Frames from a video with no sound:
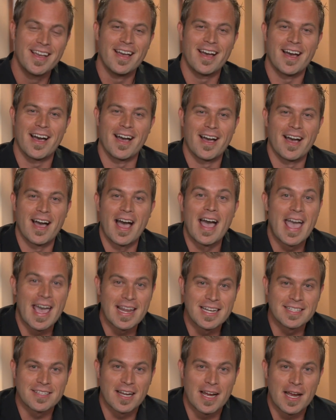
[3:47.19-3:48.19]
ahead
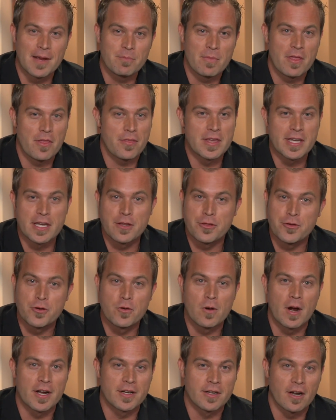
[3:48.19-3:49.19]
of time. Think it
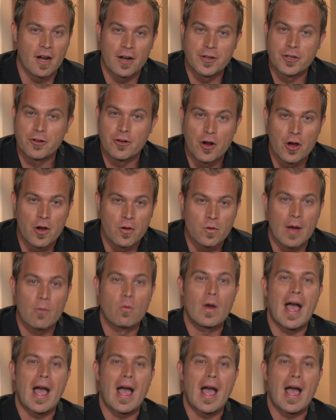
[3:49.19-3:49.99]
through on your own.